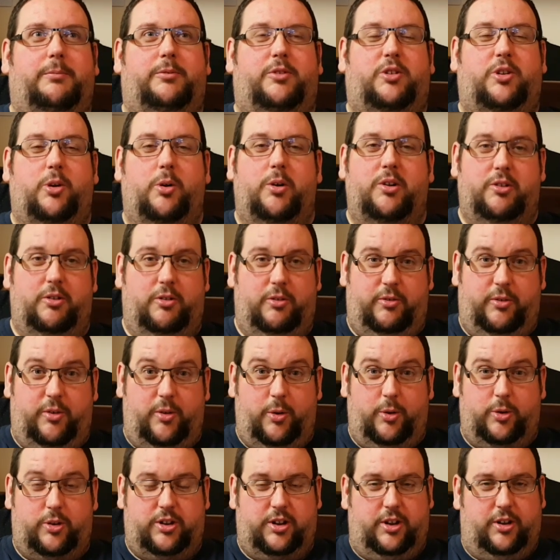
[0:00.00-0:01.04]

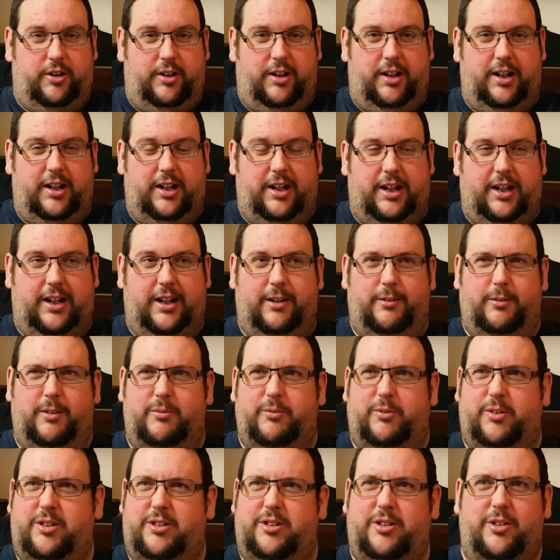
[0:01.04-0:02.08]
240 on it, and it
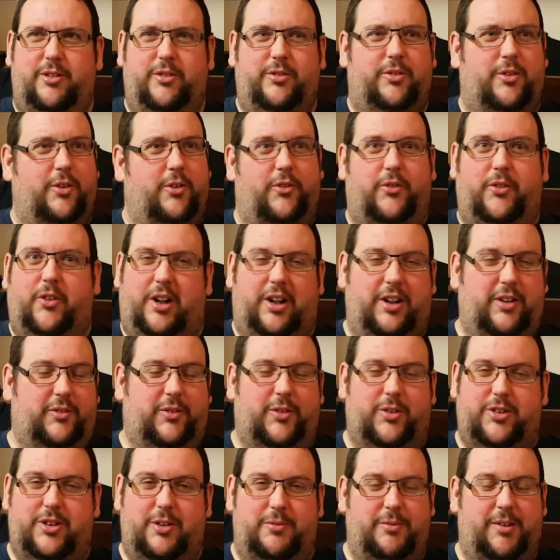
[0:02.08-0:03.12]
went for 245
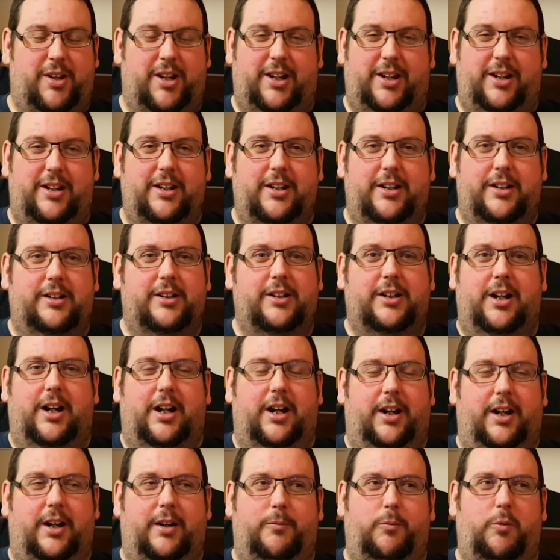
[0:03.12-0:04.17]
or something,
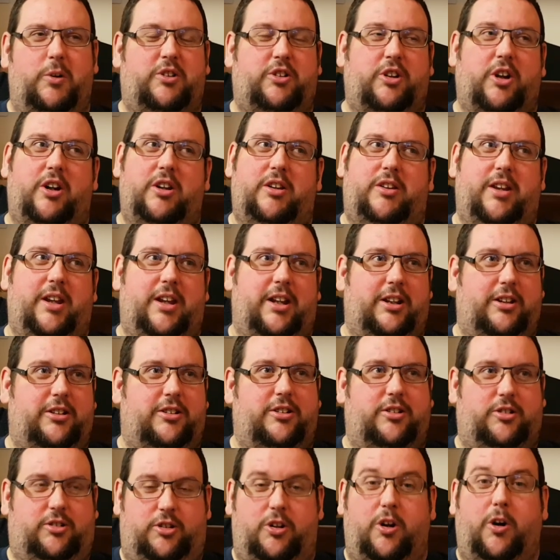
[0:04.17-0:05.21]
which I
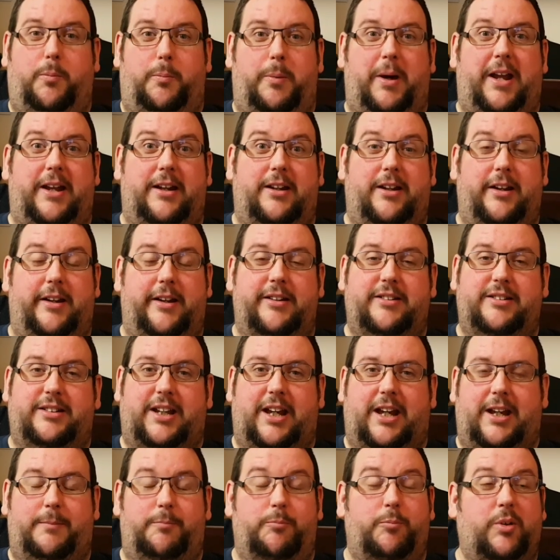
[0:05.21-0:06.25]
think's top end of this
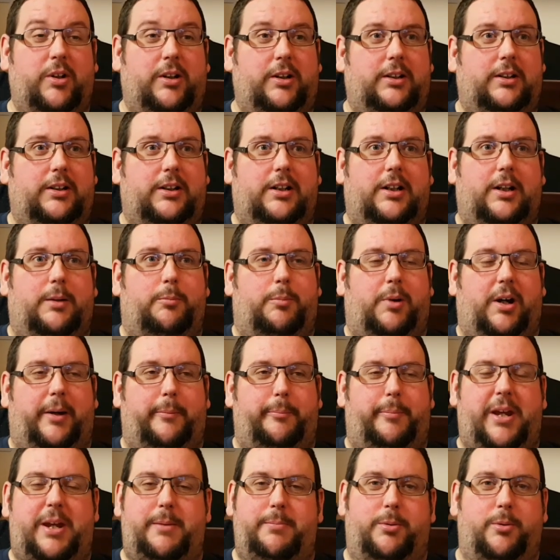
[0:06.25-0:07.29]
game. But
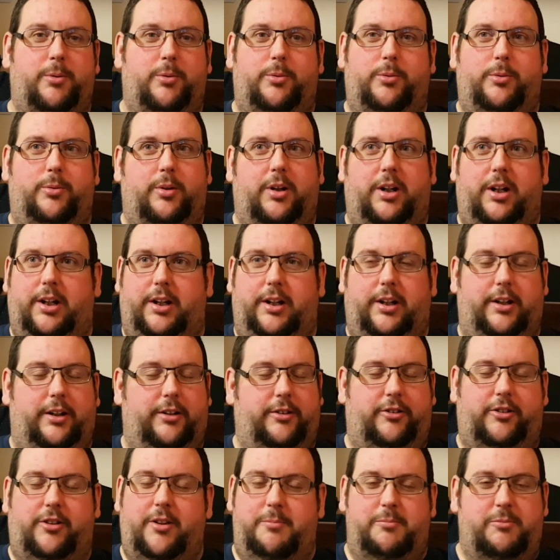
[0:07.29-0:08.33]
people,
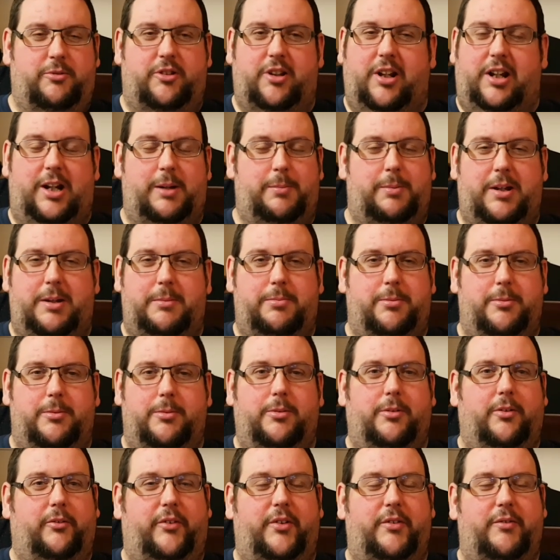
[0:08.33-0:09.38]
some silly
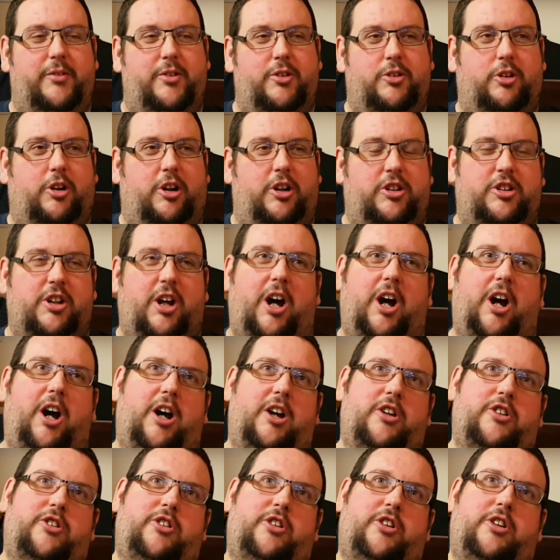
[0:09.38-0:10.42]
people, have even tried to
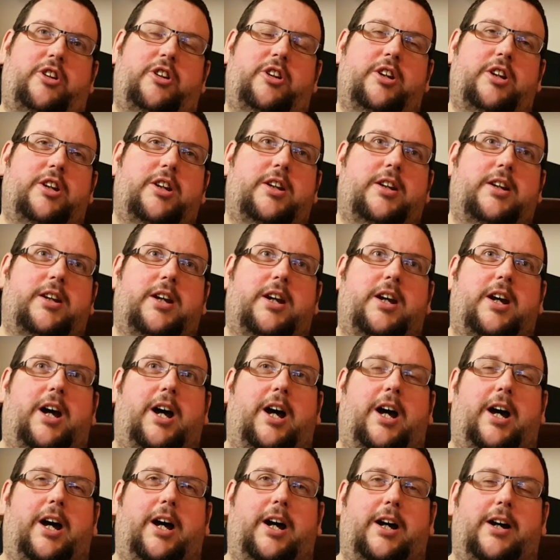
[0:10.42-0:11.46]
ask
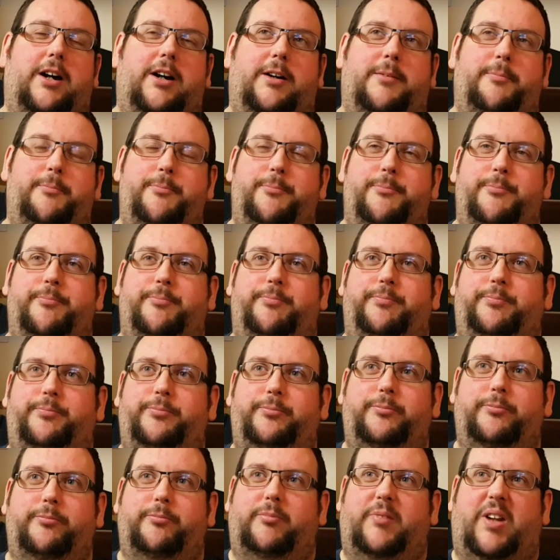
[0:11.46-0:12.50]
even
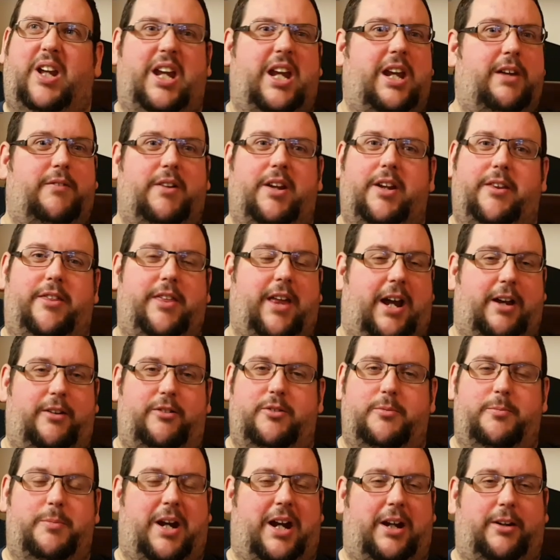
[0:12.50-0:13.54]

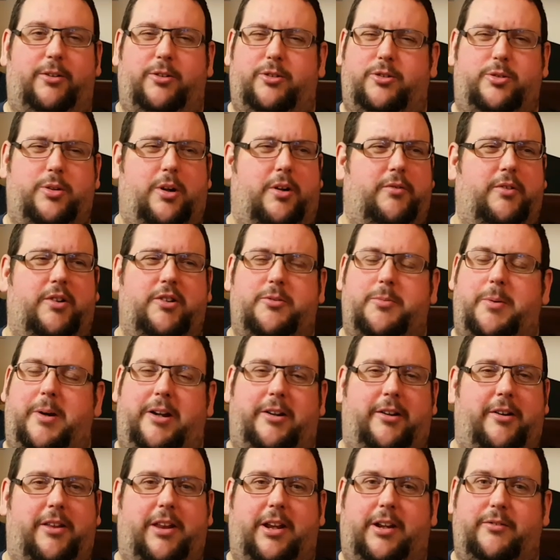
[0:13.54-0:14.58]
£1,000 or
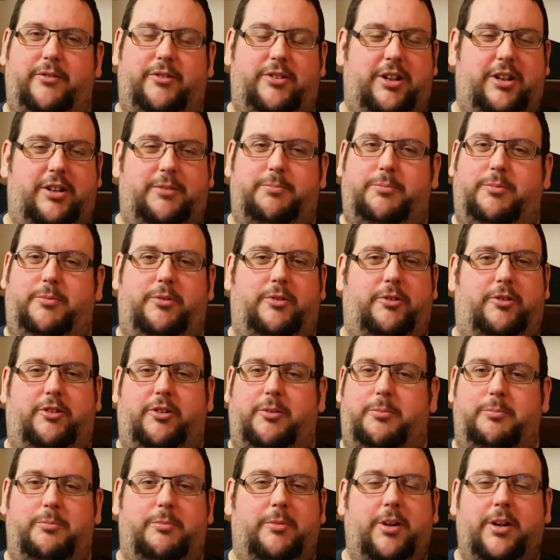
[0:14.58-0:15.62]
£1,200. I think I've seen
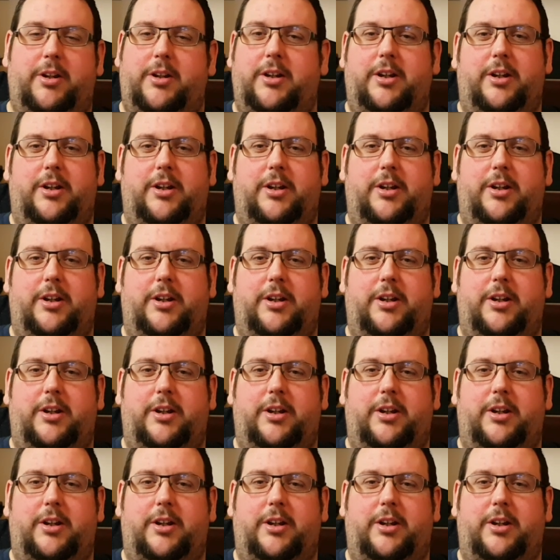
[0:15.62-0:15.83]
some